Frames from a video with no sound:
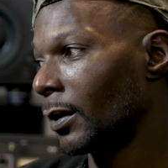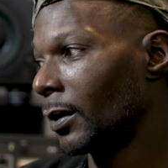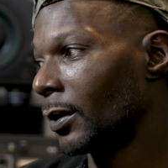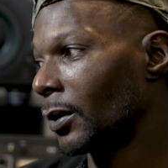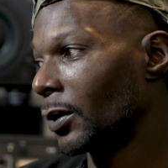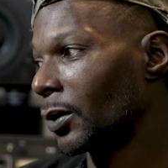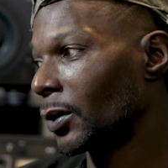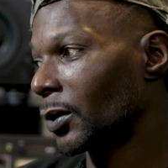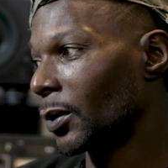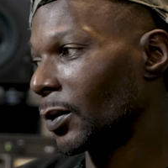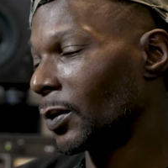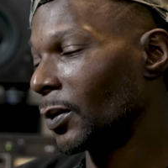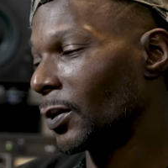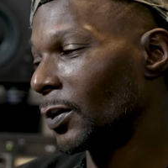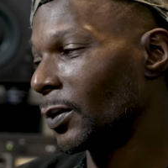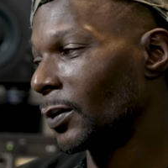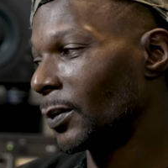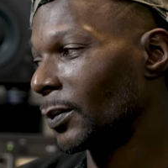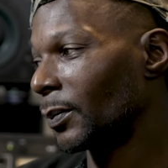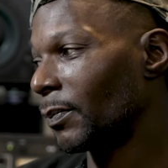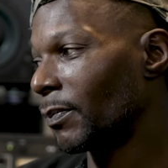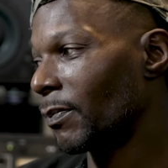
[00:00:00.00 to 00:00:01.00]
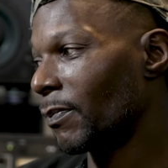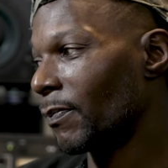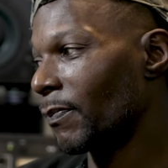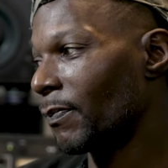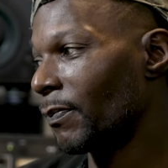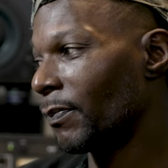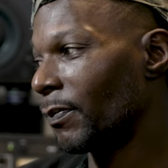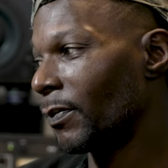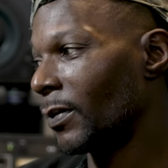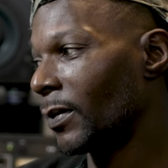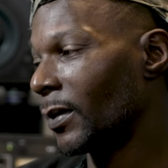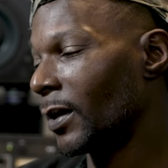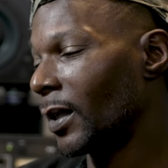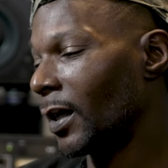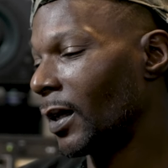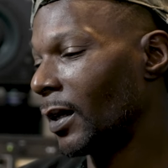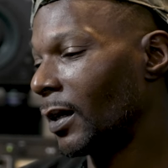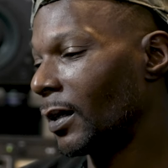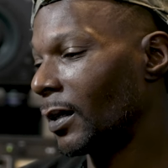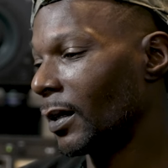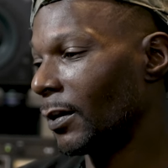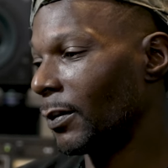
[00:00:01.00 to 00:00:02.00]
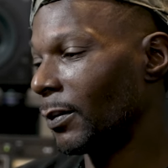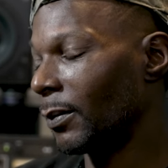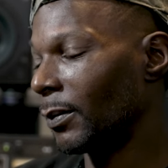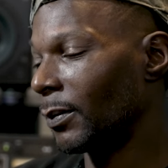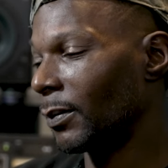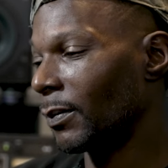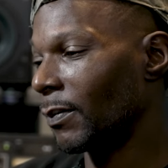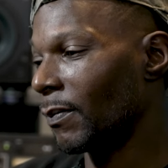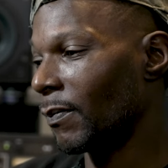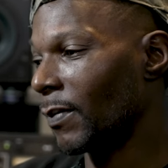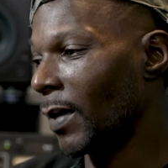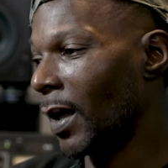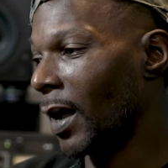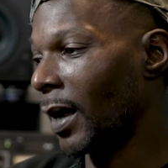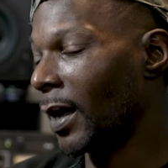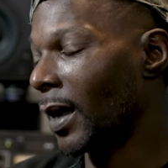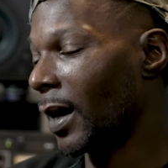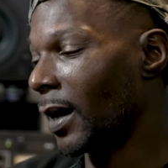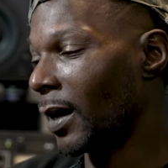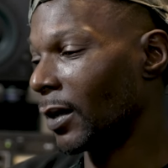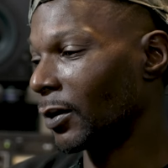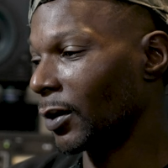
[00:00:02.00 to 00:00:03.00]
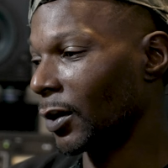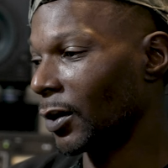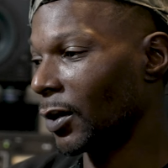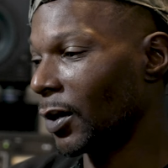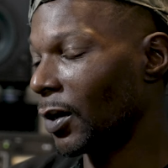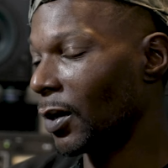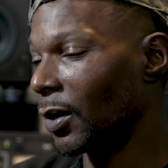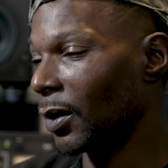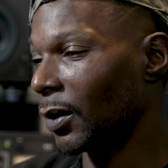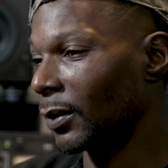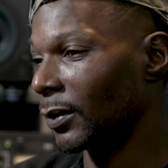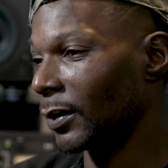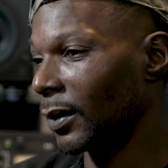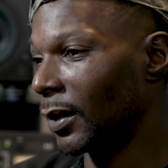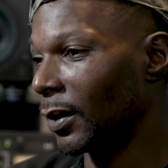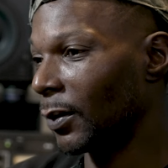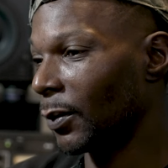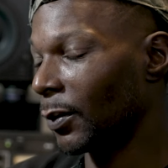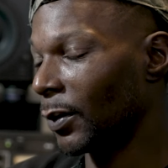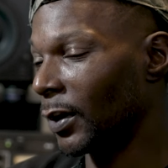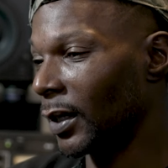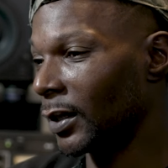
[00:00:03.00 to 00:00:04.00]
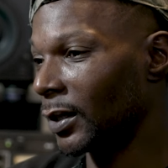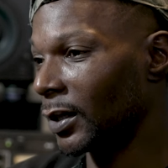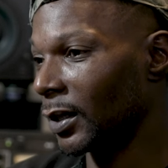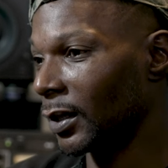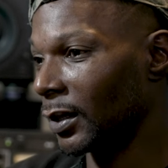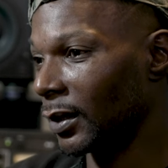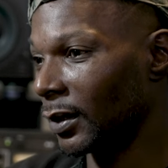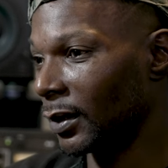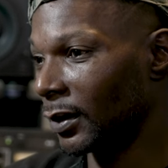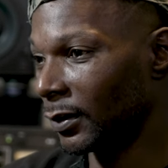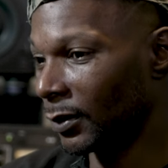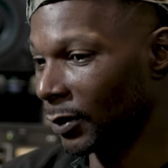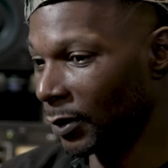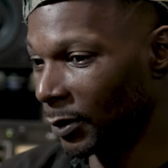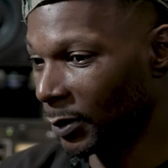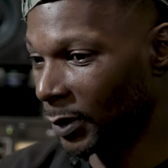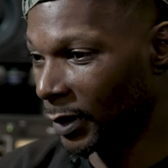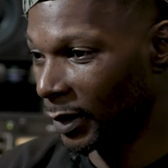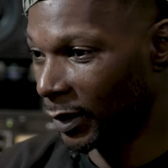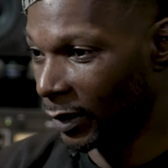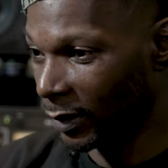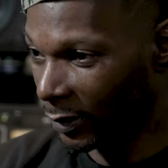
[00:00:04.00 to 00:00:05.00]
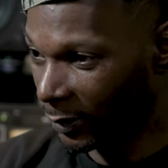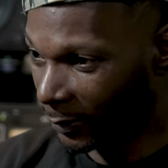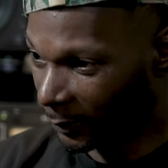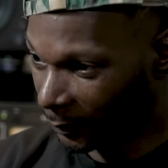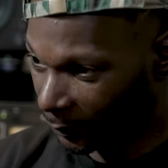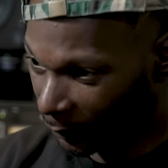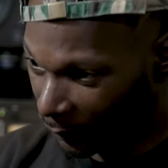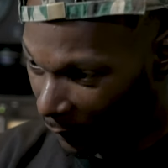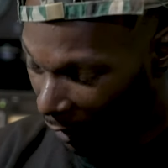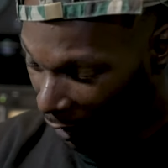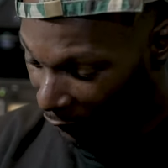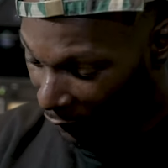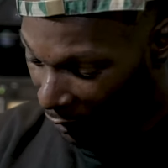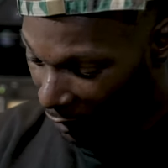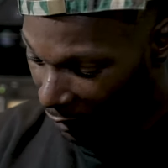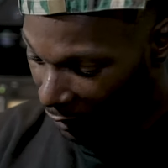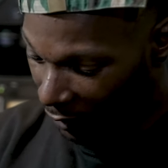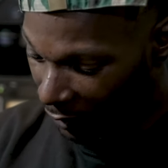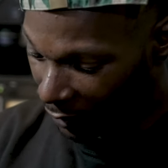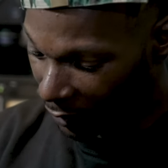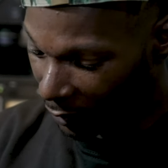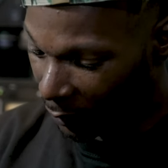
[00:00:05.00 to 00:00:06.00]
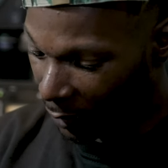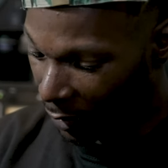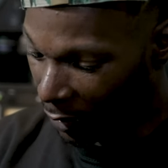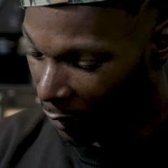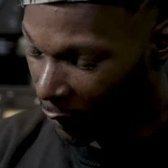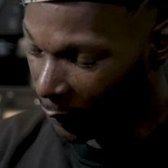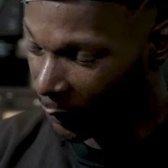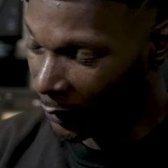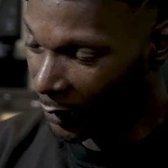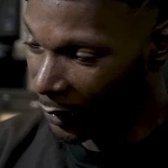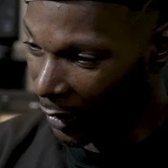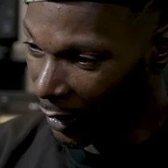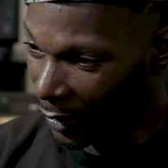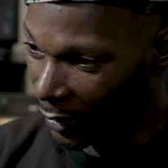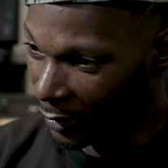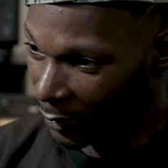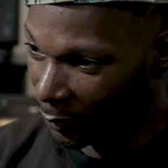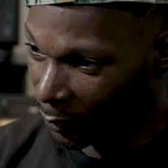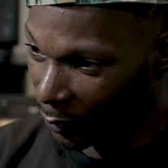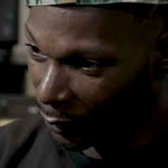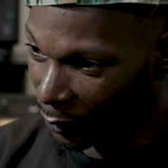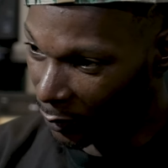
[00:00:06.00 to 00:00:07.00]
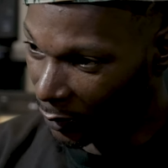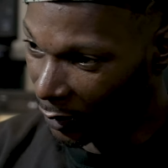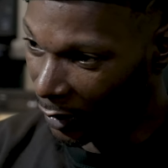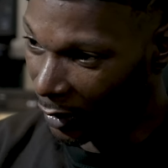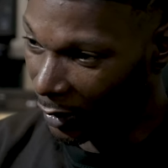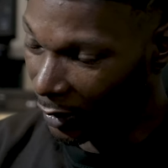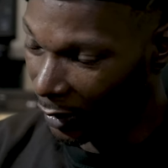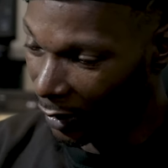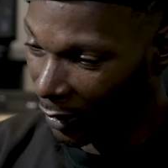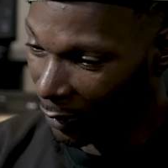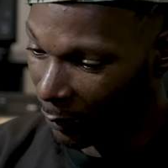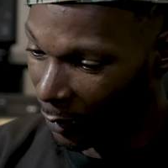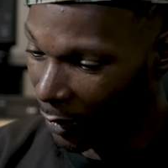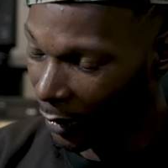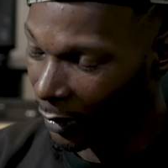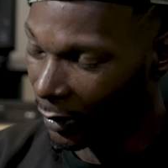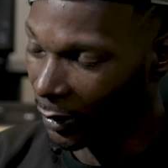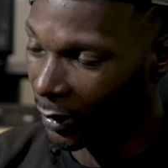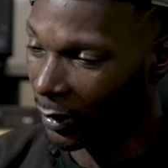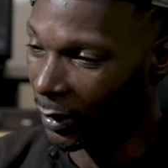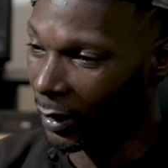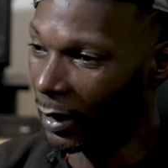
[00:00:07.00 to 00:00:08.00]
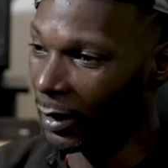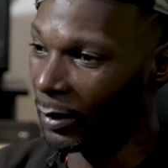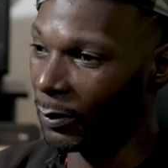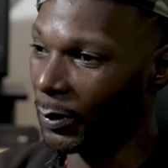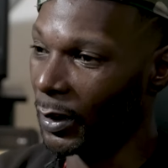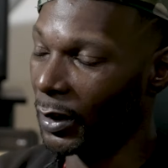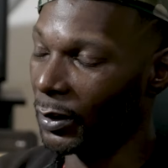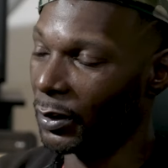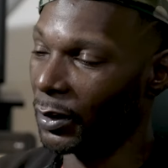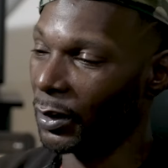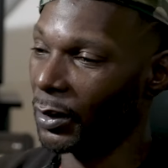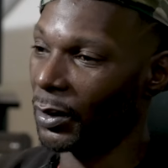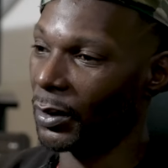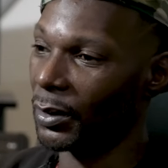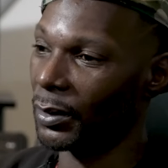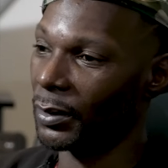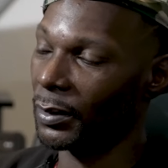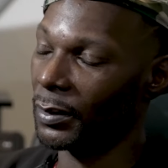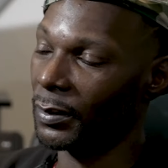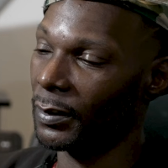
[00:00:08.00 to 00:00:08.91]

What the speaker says: So they come, I got out the car, and I went to the, you know what I'm saying? I ran to get some help in the hospital, and they came back and they got him out the car.